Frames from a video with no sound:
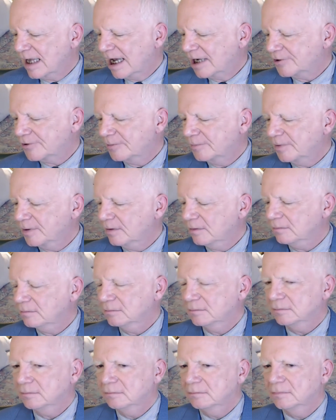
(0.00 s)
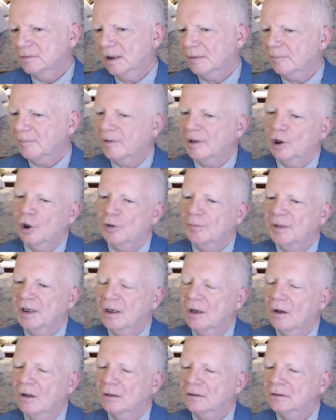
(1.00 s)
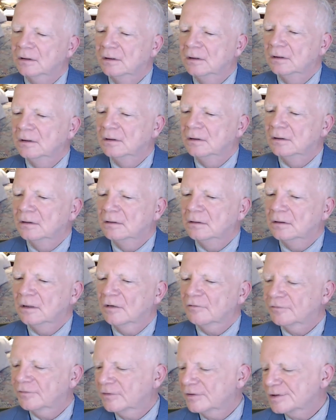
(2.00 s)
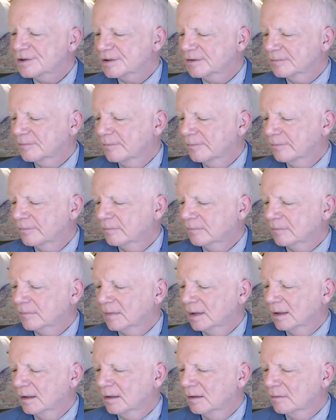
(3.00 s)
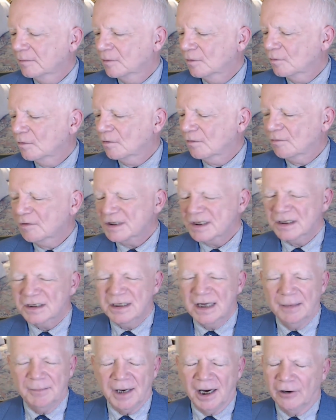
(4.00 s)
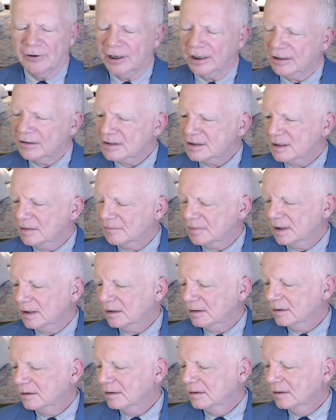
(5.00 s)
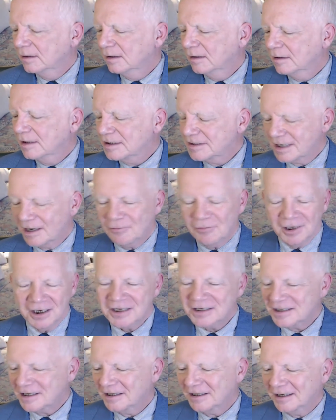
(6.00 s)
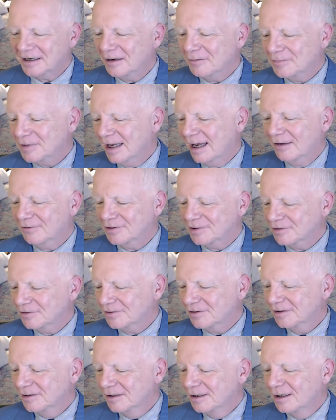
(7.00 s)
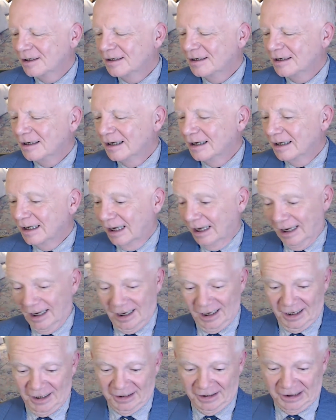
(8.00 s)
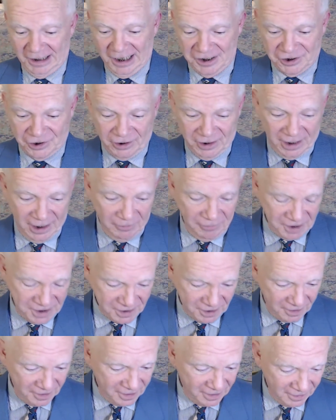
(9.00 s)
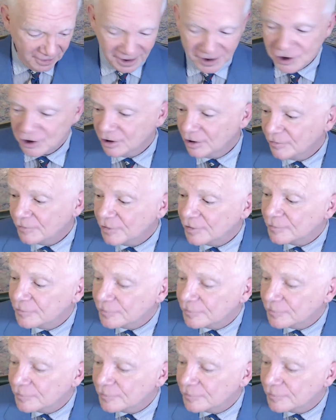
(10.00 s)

attribute, that could be called a first? What's his name, Eric or something? Is that what it's going to come down to? Yesterday, we saw the election of the